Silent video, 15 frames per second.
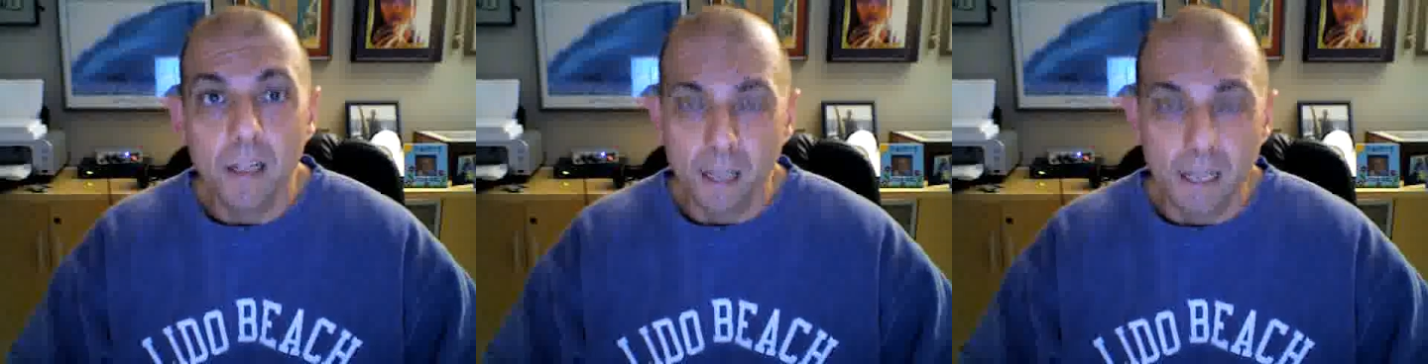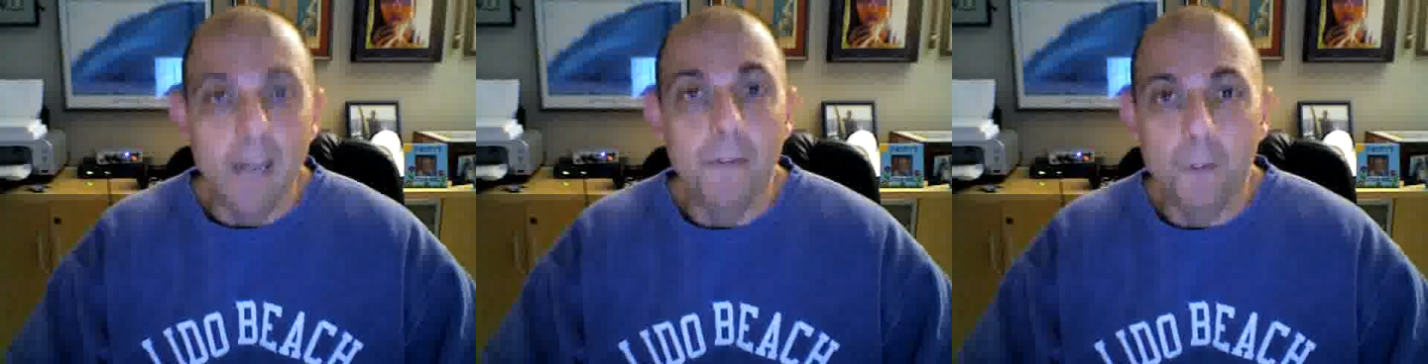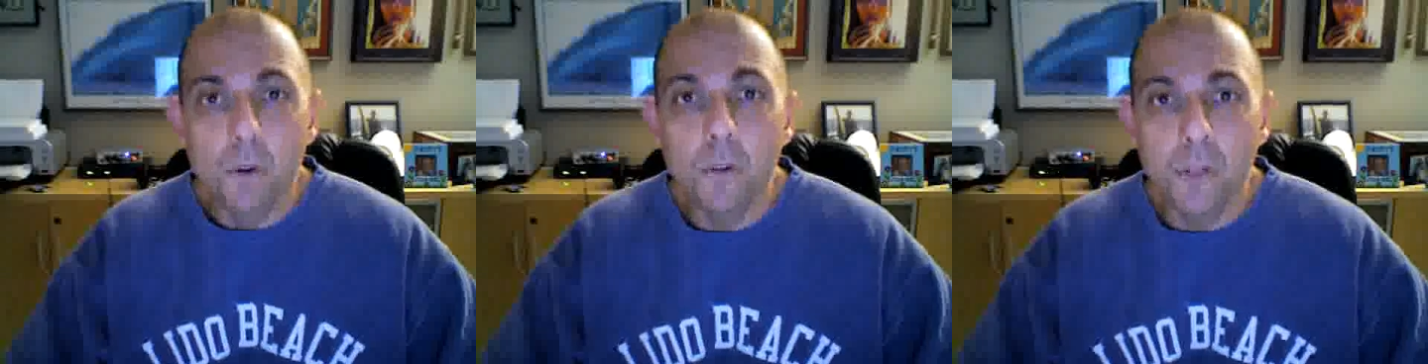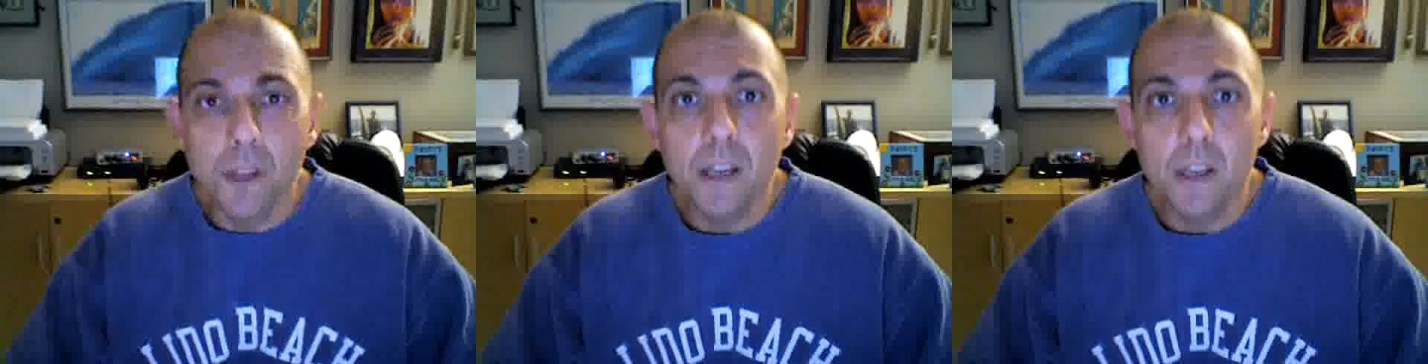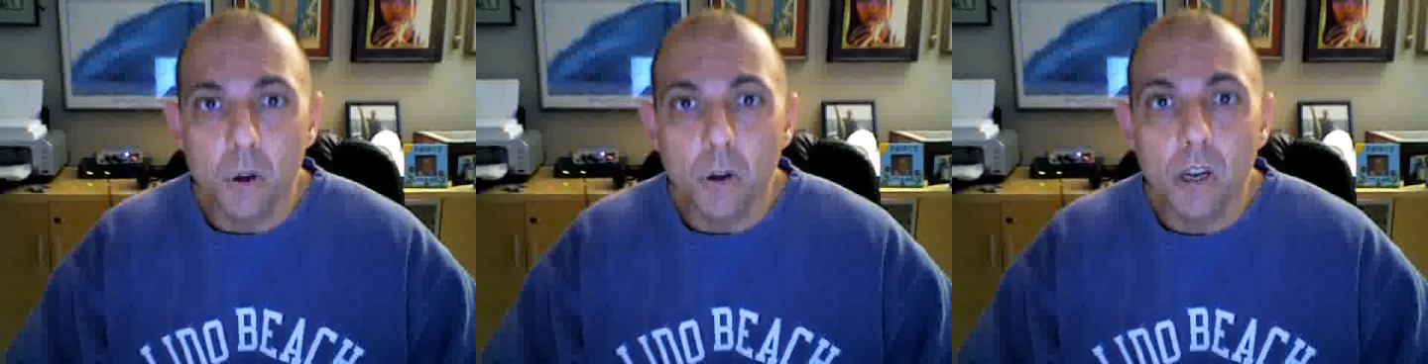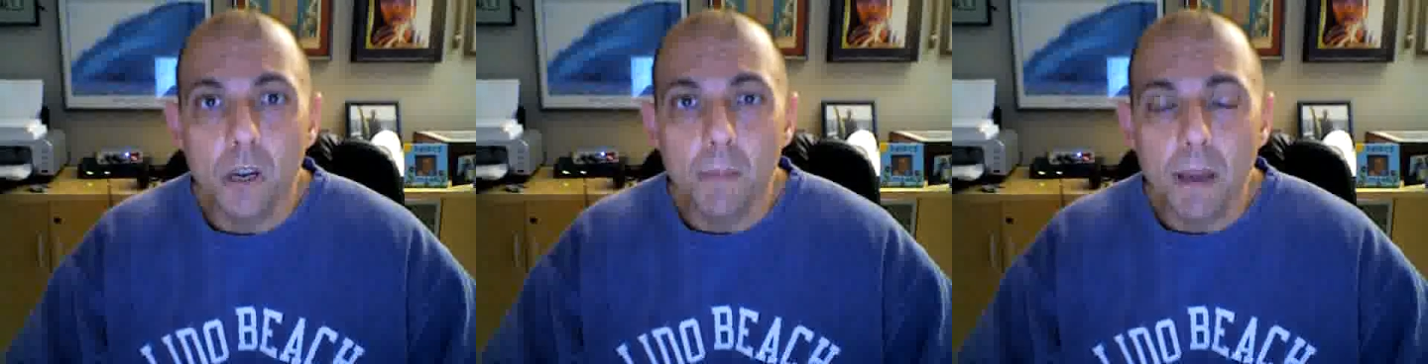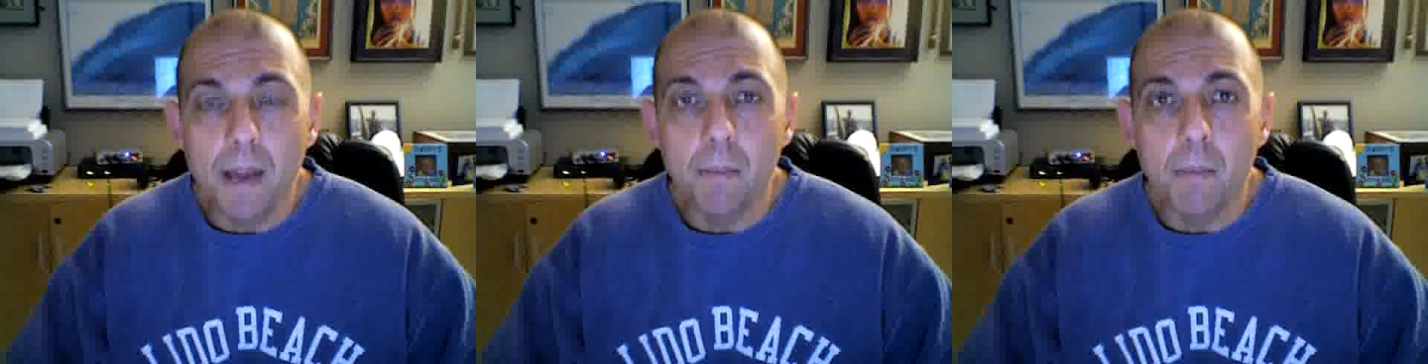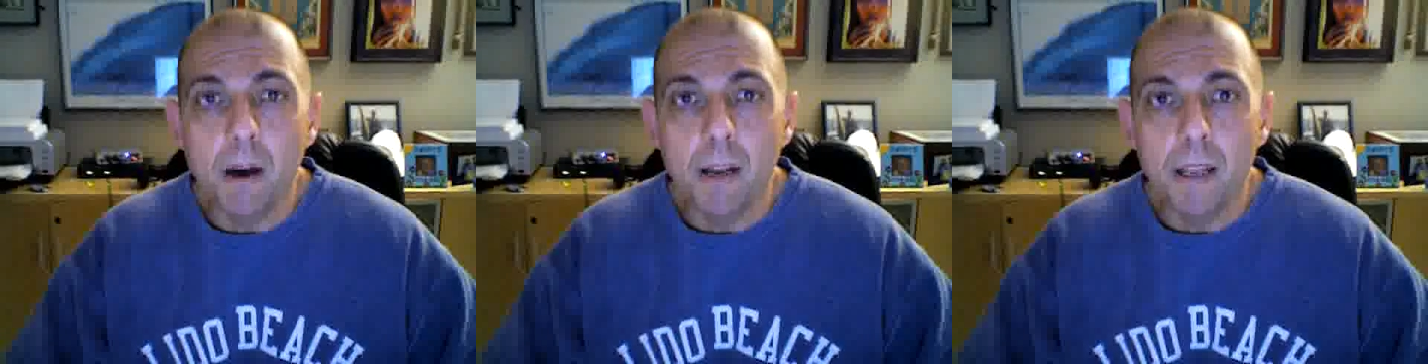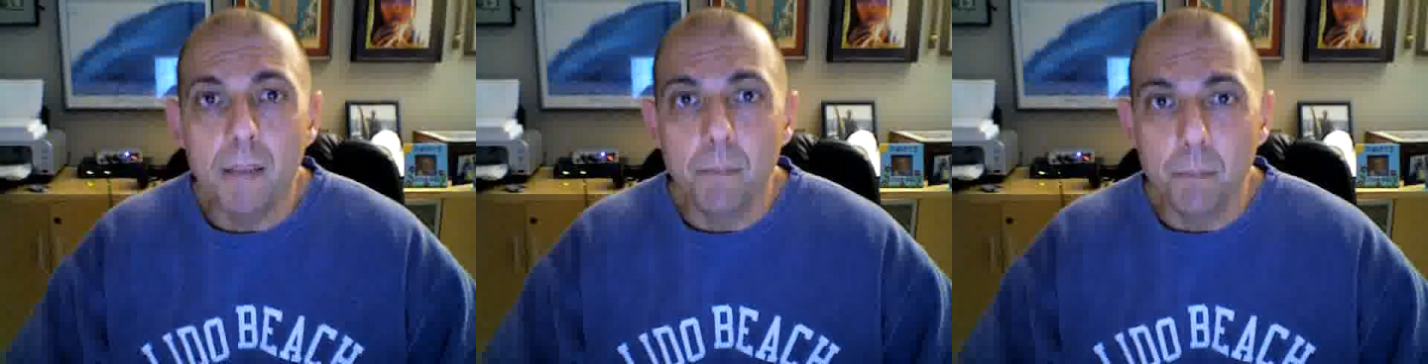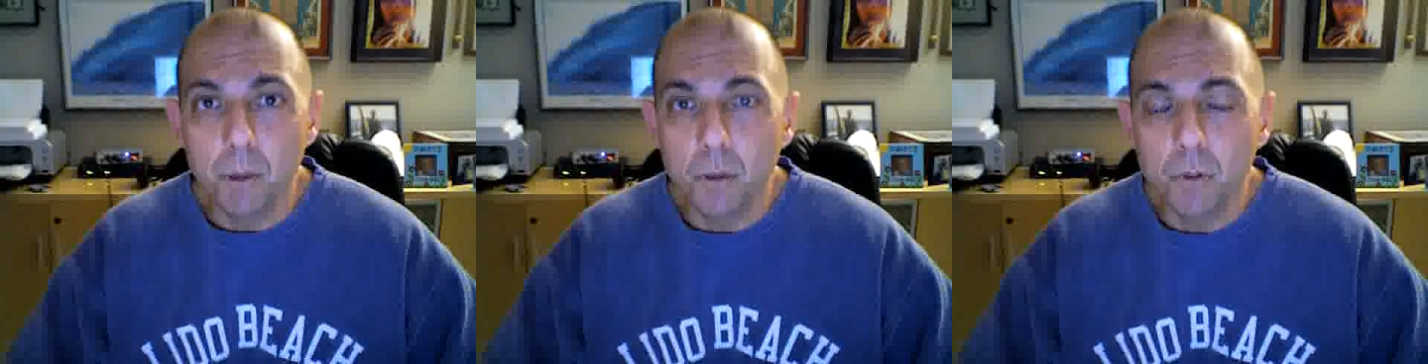if you think you're going to make money
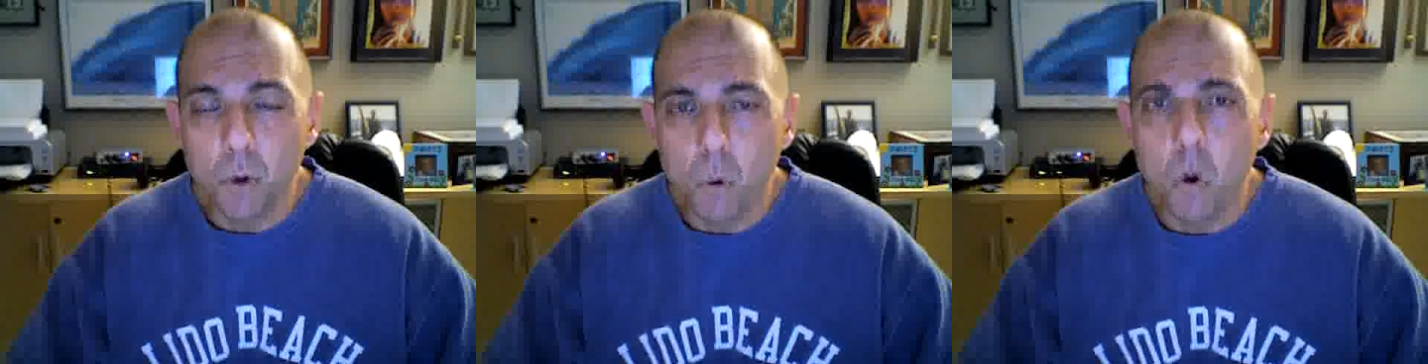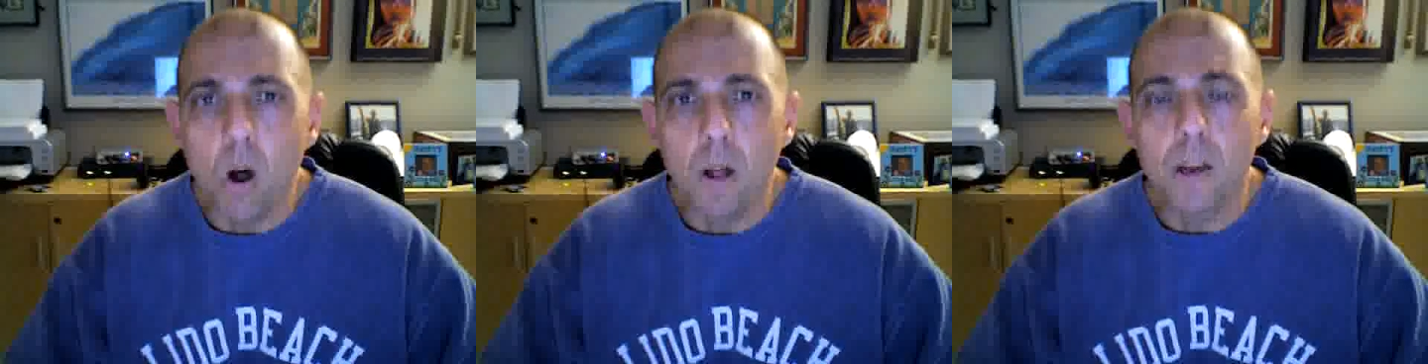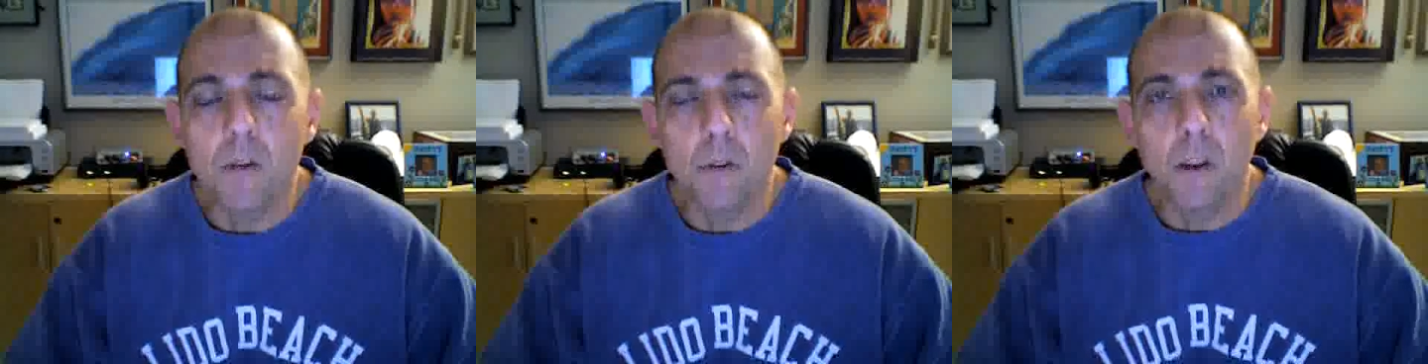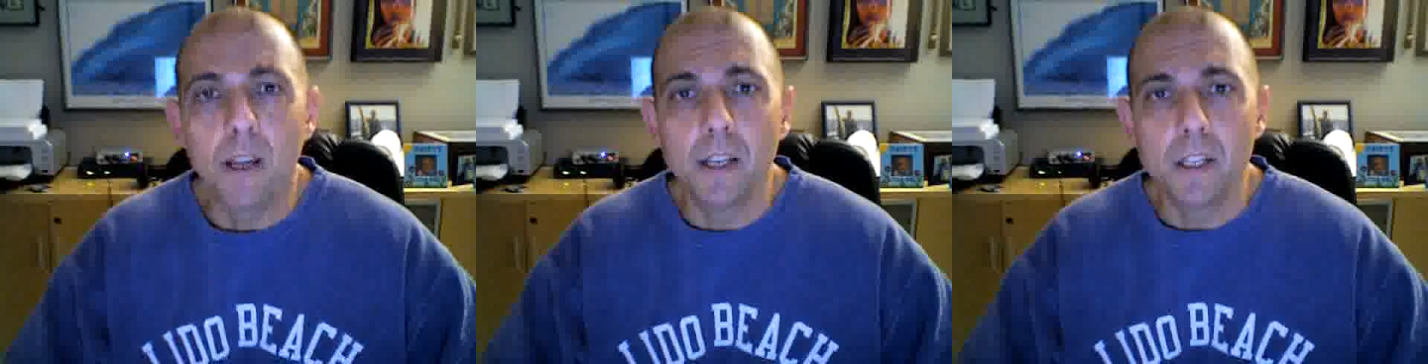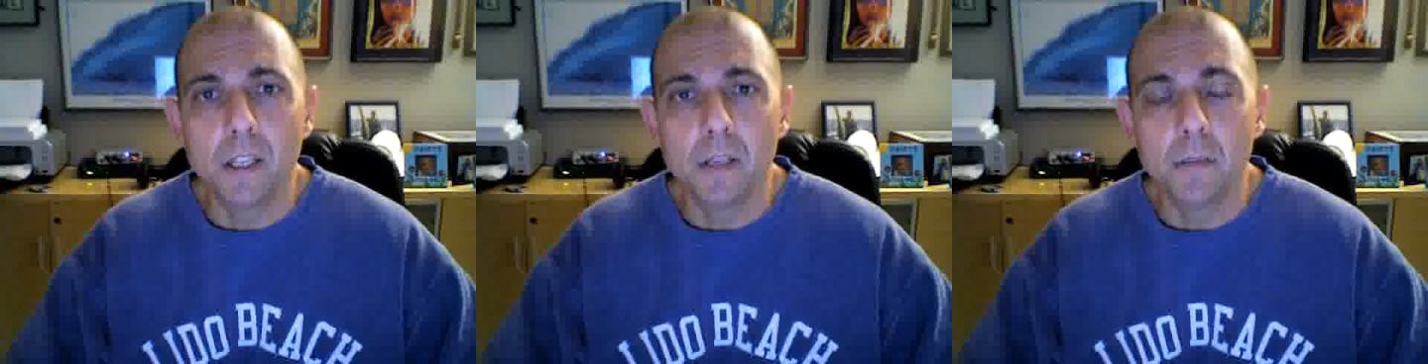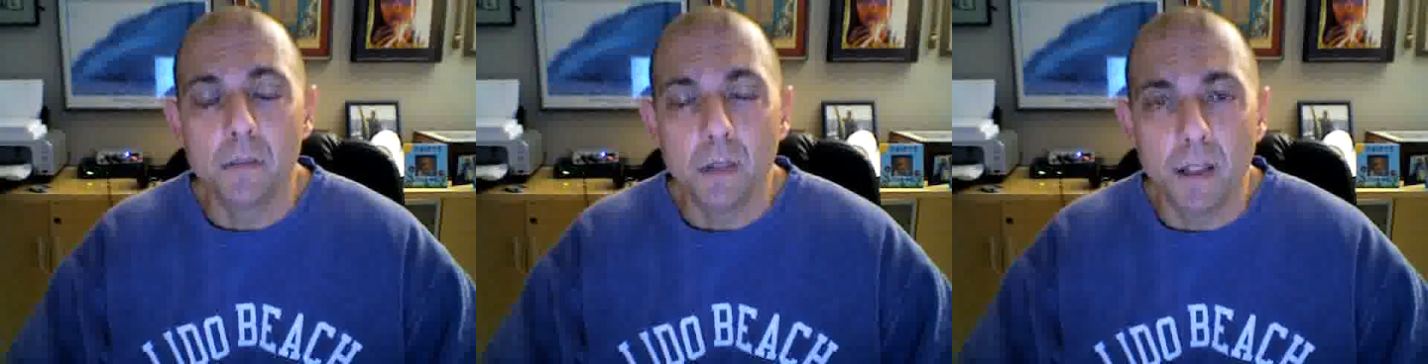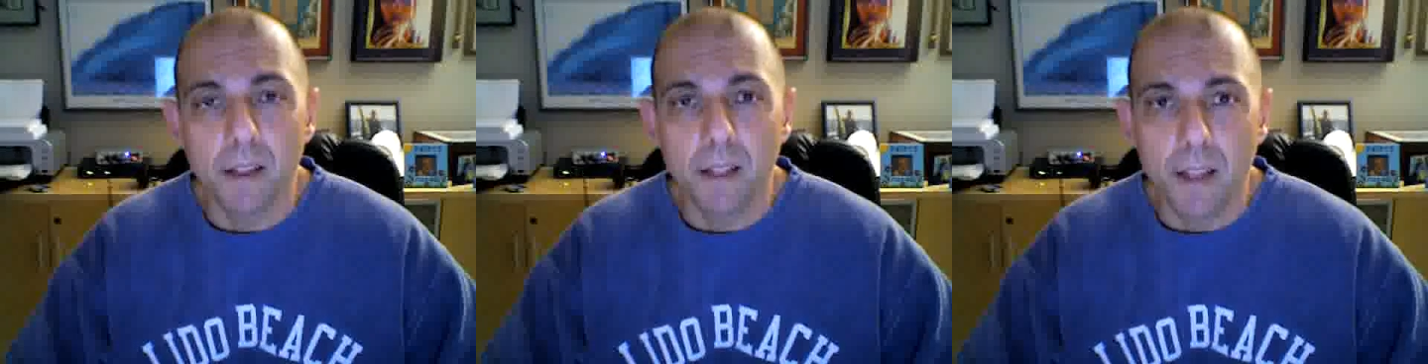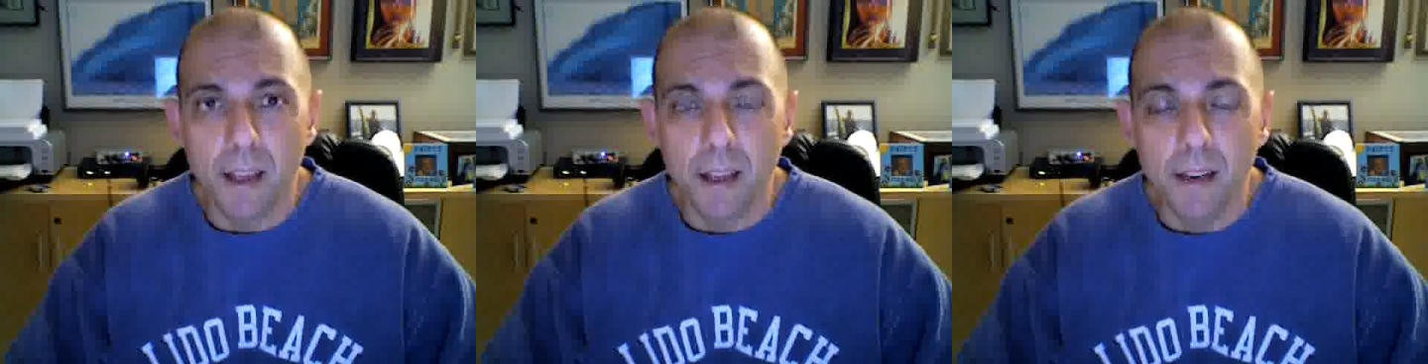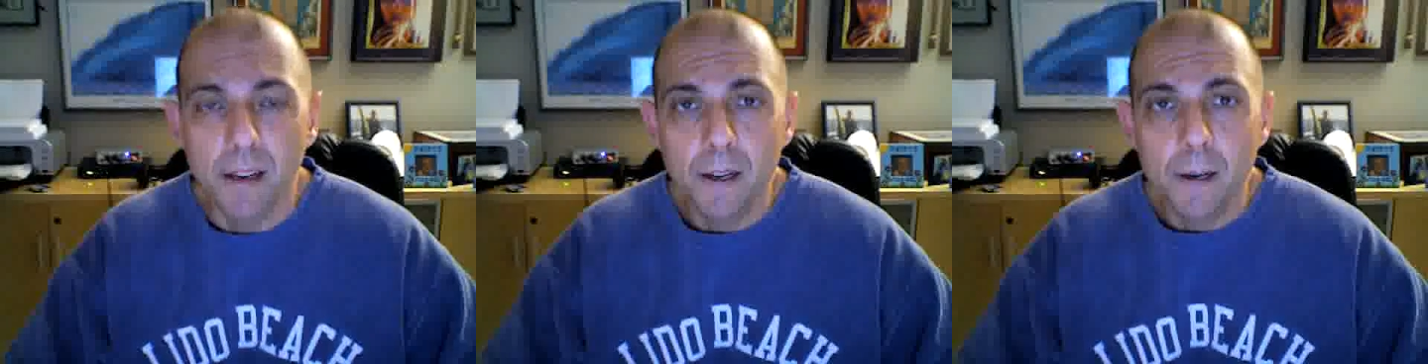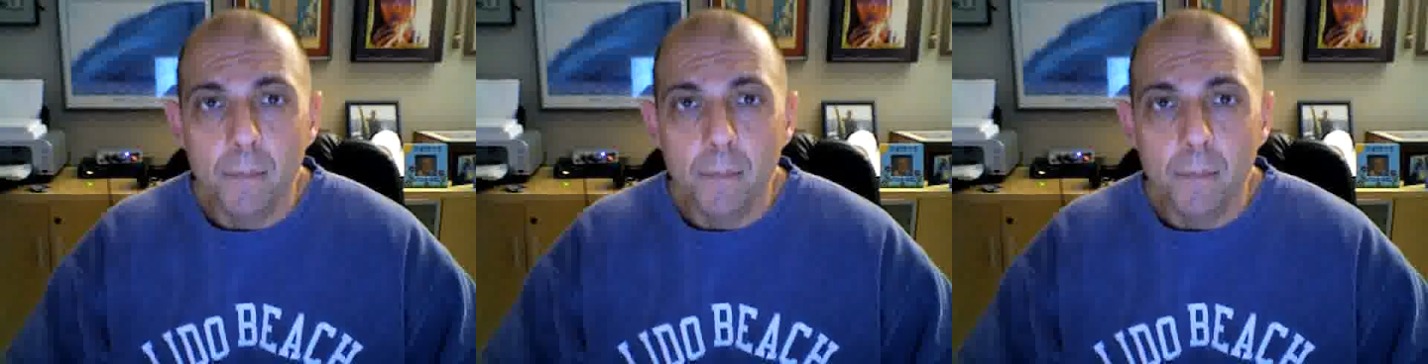and build quality relationships like that,